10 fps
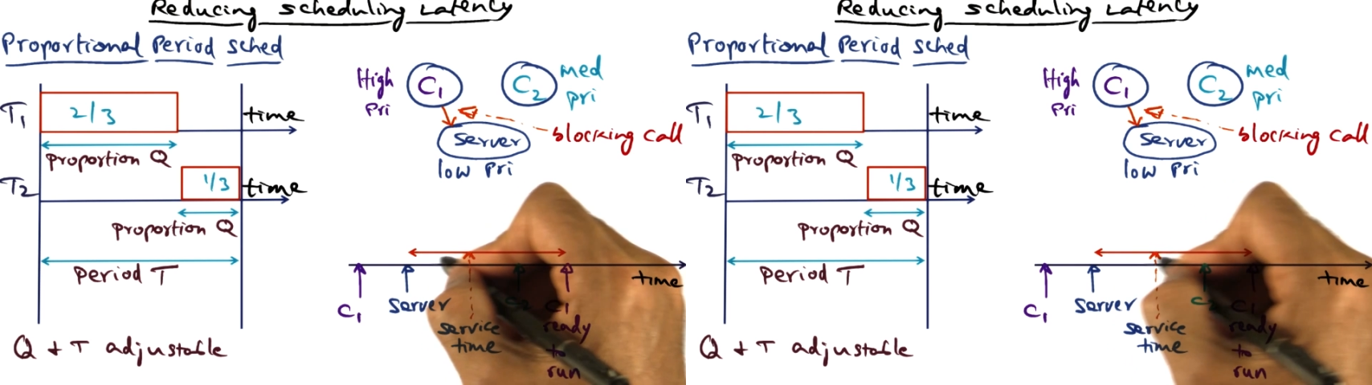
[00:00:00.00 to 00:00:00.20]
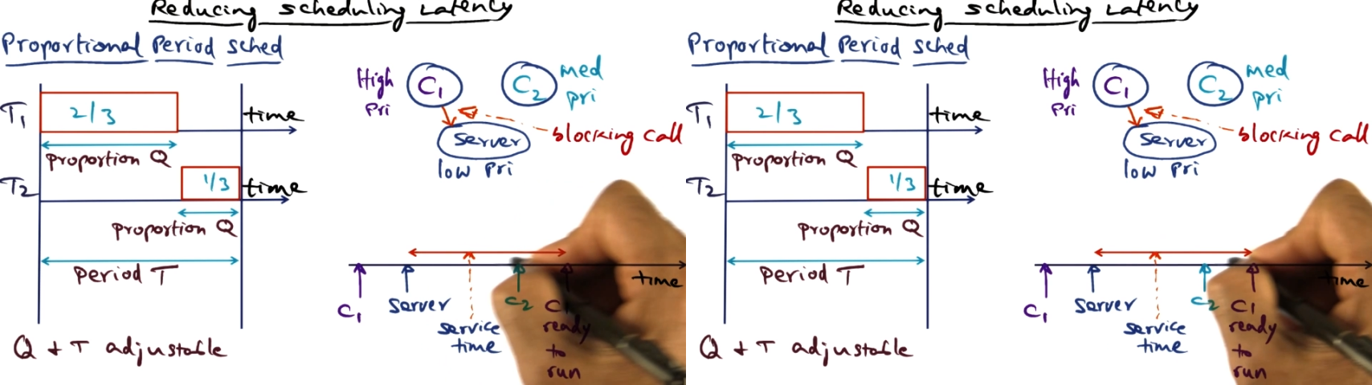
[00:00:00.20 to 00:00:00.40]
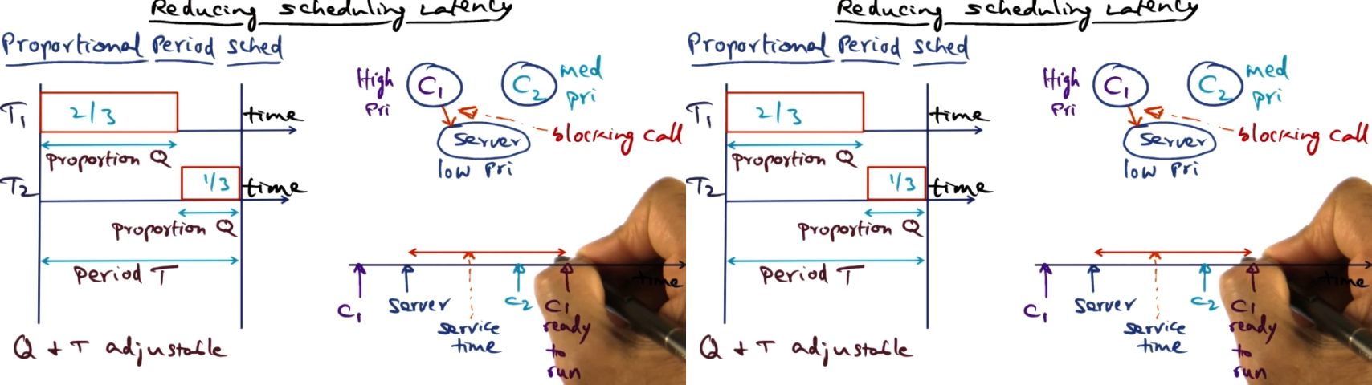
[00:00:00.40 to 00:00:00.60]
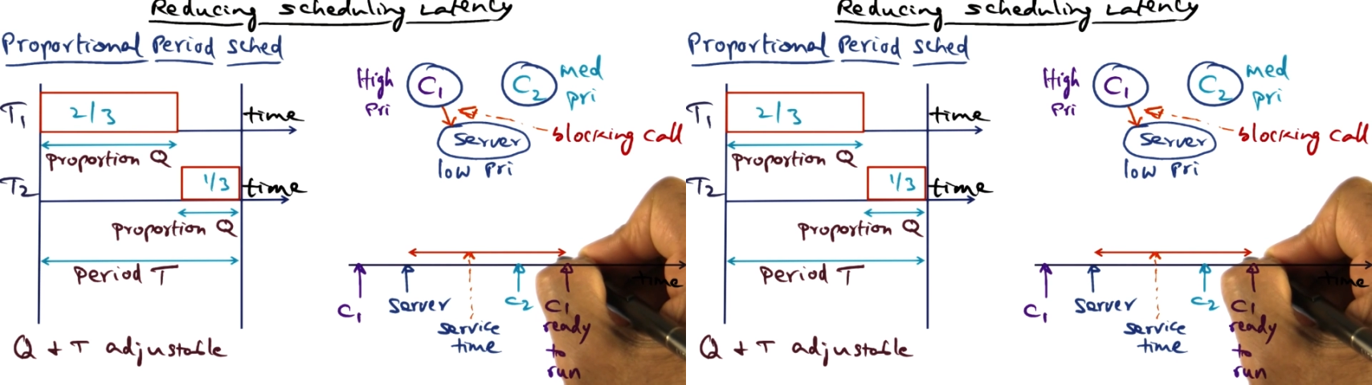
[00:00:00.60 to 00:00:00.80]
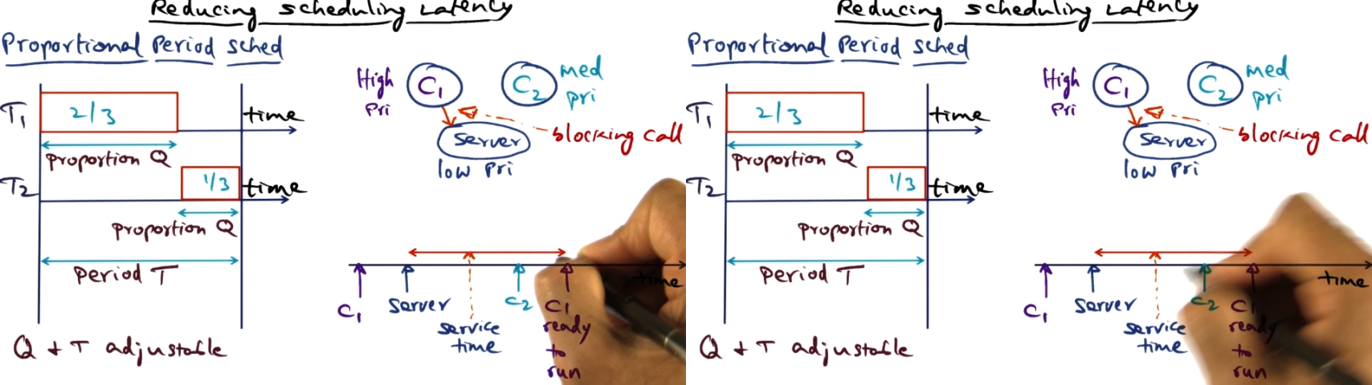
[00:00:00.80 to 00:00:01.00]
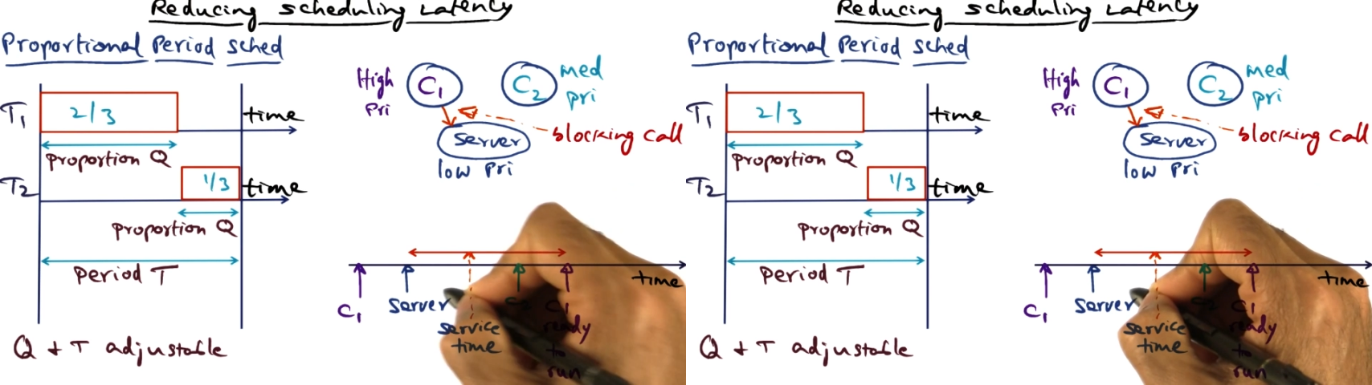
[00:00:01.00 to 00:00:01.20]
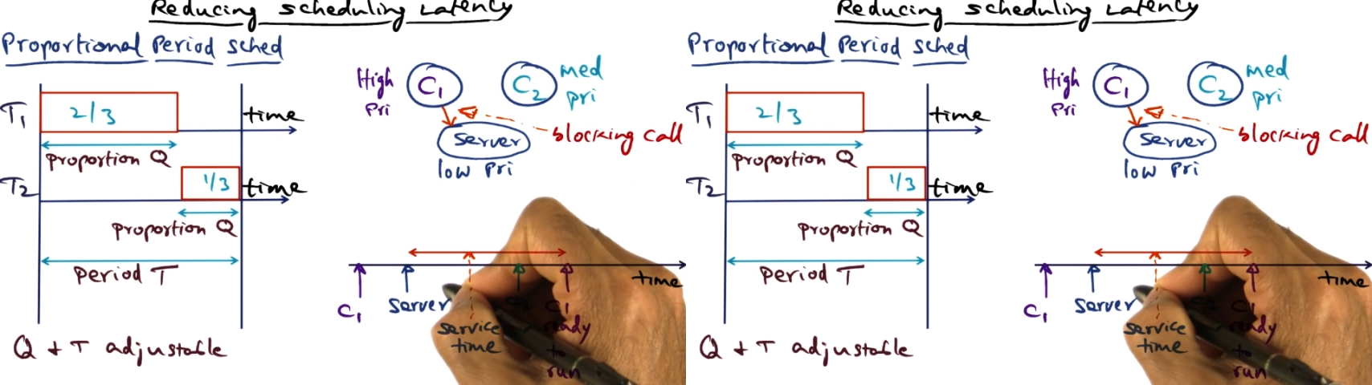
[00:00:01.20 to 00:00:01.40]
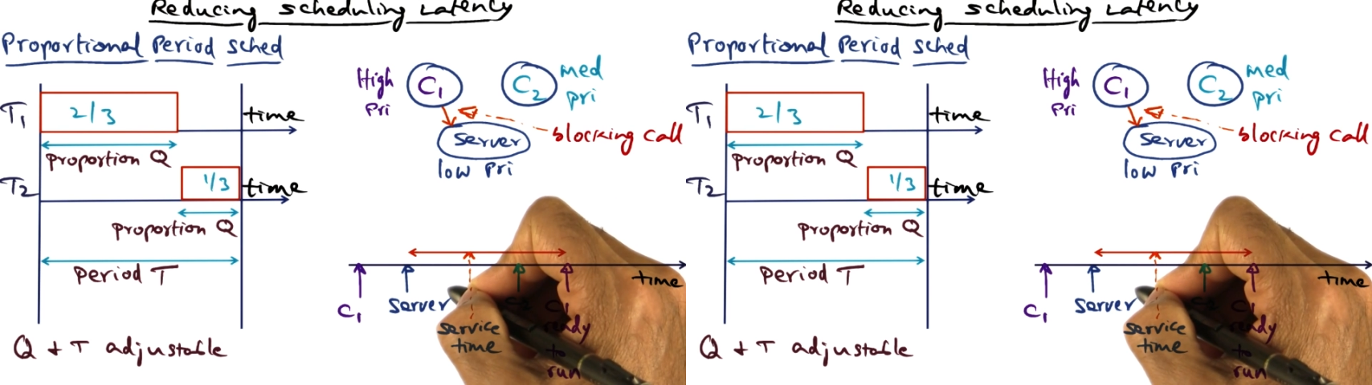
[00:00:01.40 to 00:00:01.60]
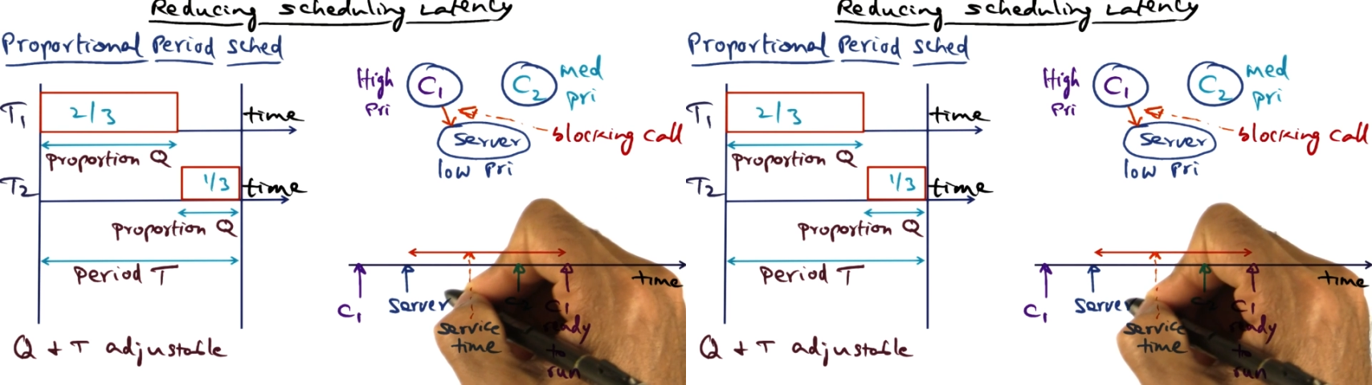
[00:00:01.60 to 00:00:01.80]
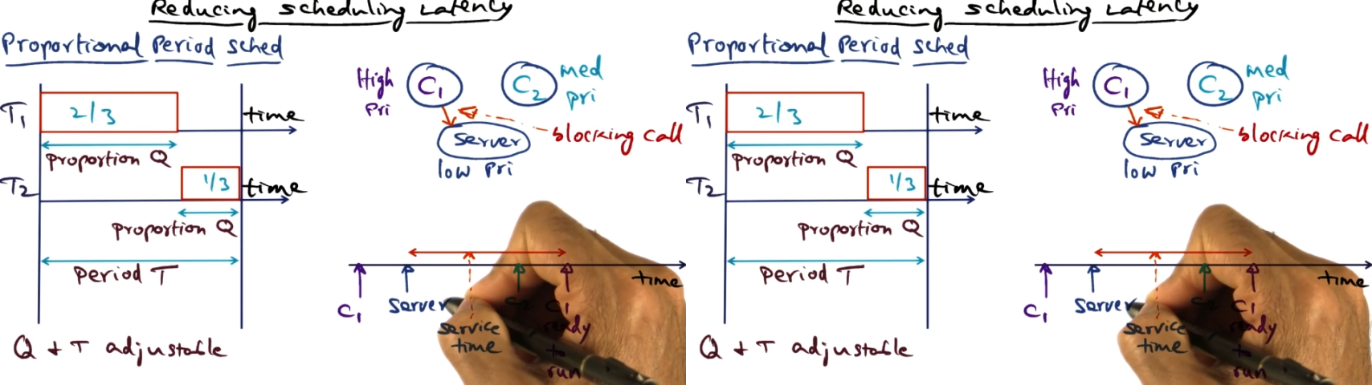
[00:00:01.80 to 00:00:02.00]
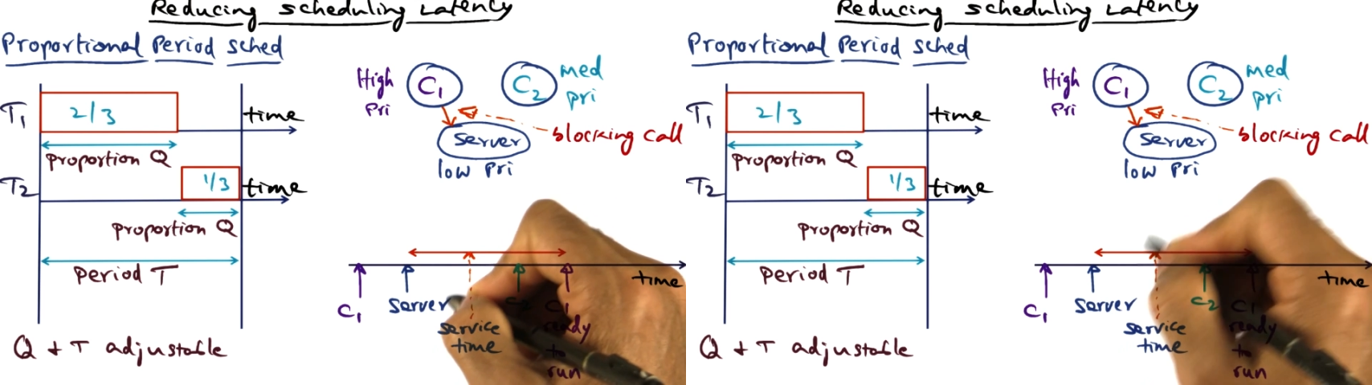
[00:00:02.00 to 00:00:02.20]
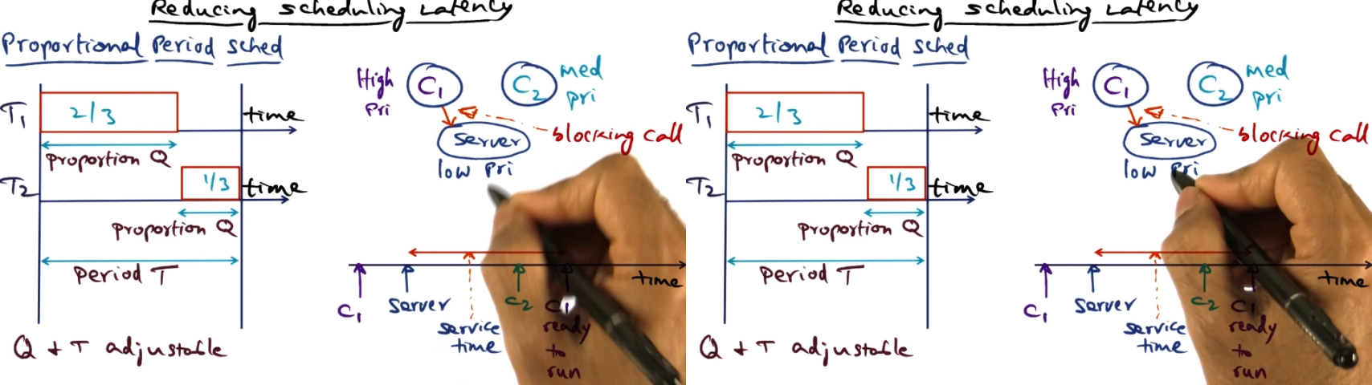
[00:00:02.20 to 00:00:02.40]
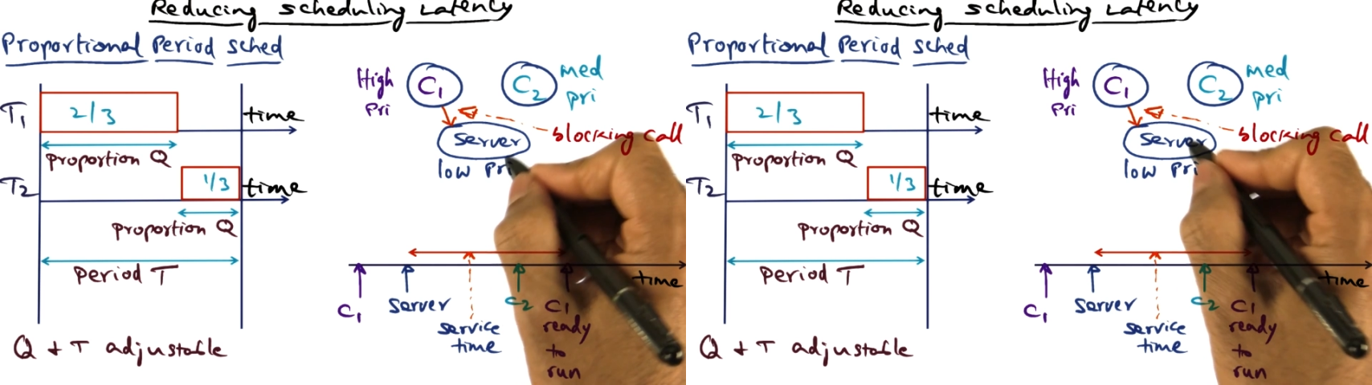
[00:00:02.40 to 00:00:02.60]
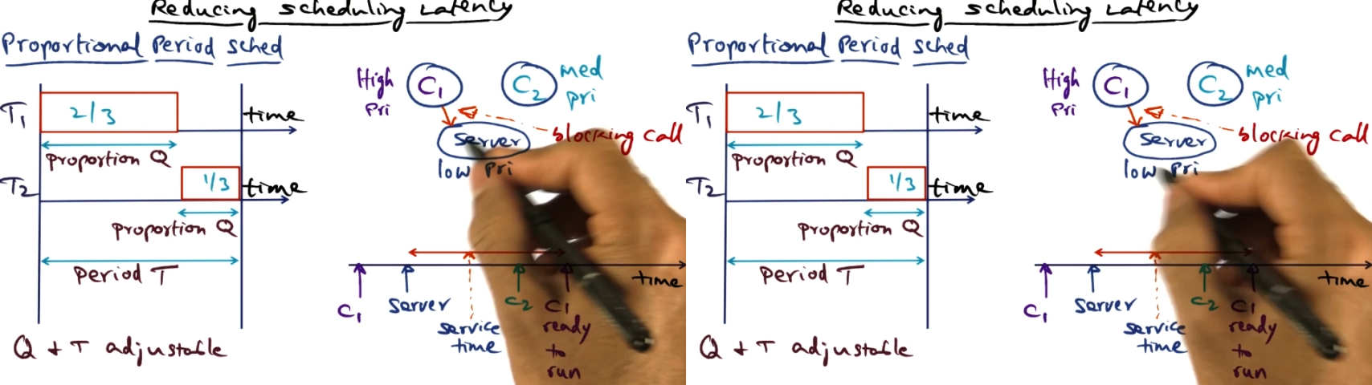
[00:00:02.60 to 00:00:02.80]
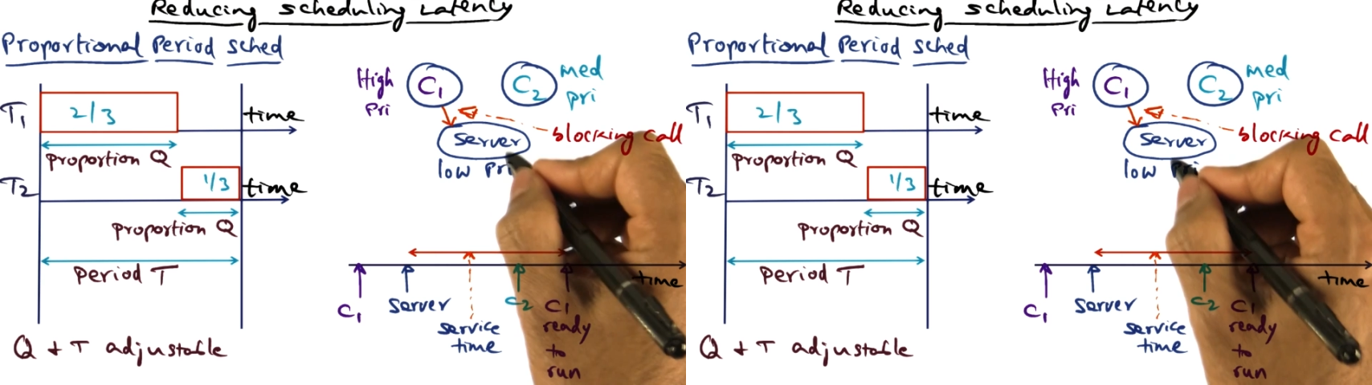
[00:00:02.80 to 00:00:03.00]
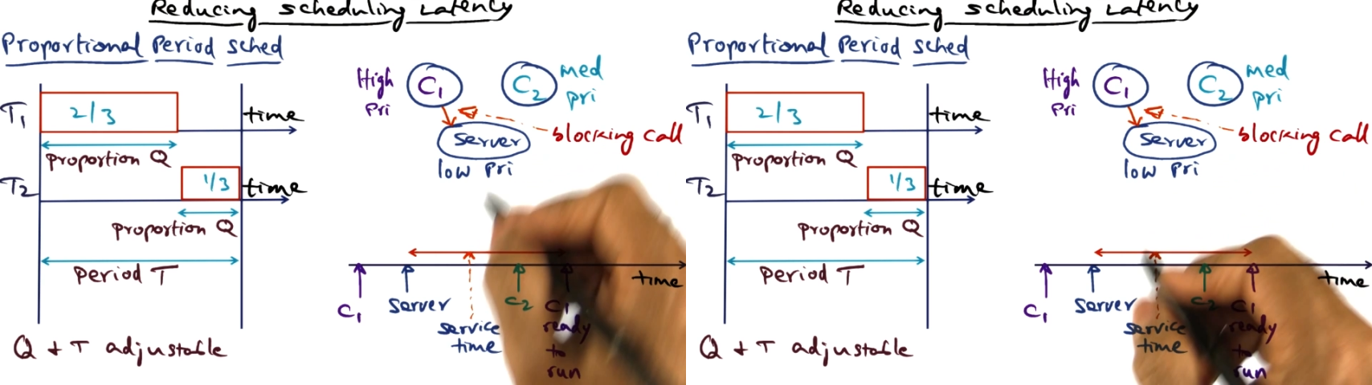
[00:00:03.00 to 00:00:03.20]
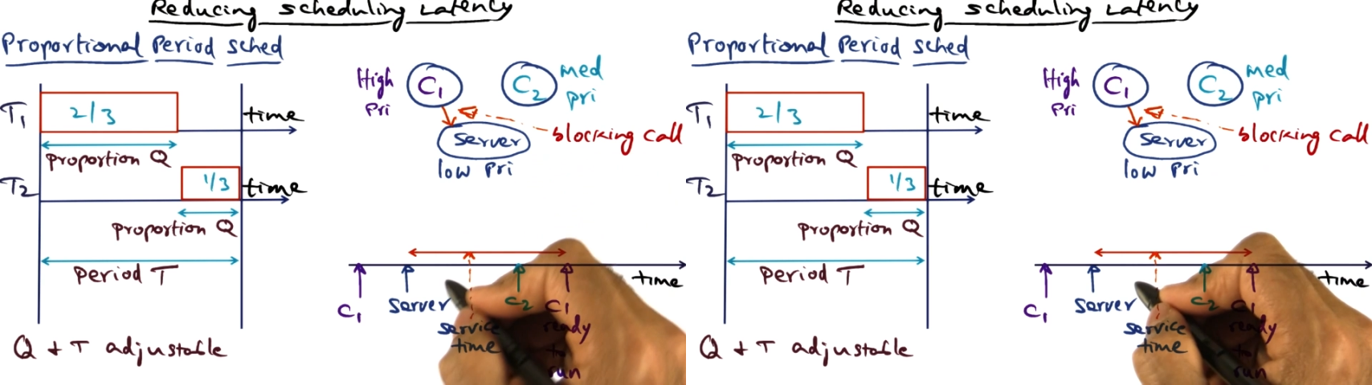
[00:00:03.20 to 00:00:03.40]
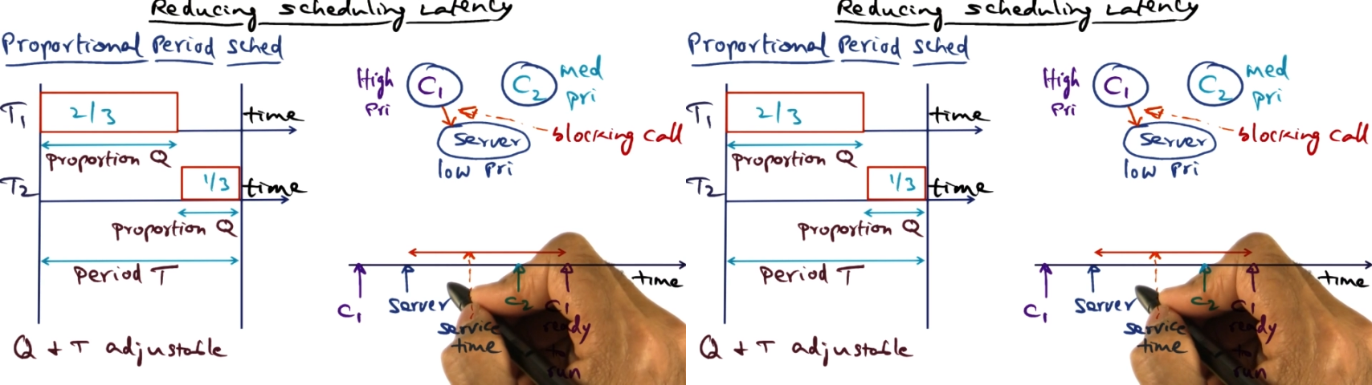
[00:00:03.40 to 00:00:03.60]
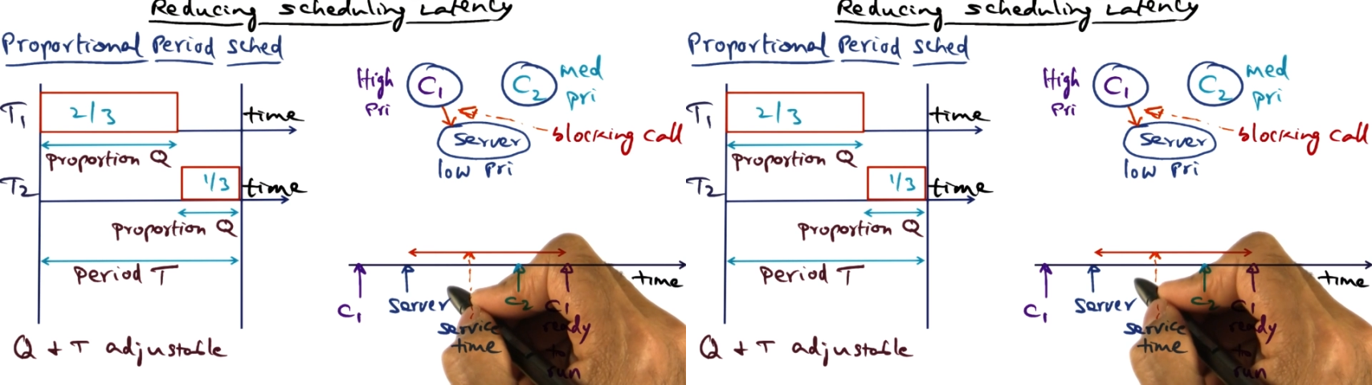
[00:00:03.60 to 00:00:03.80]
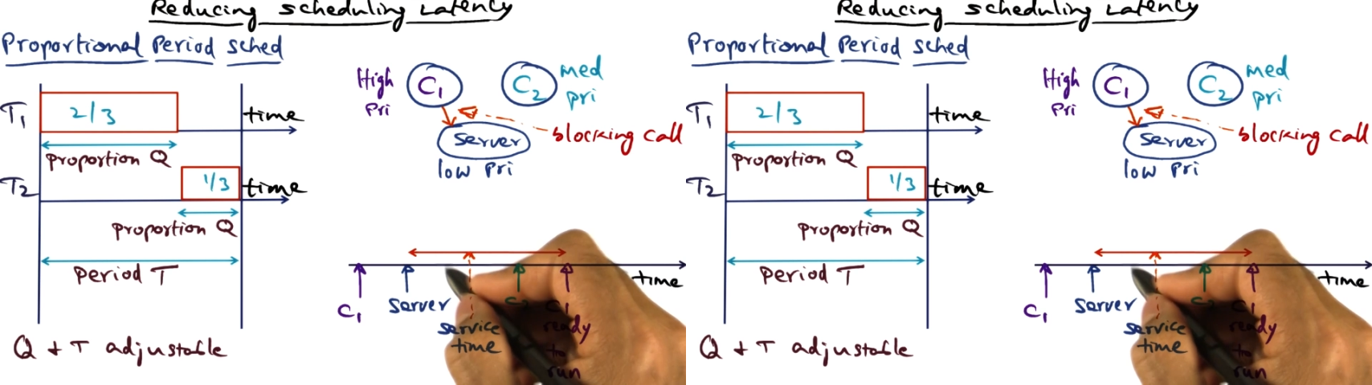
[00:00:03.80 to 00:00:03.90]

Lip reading: No face is visible, so there are no lips to read.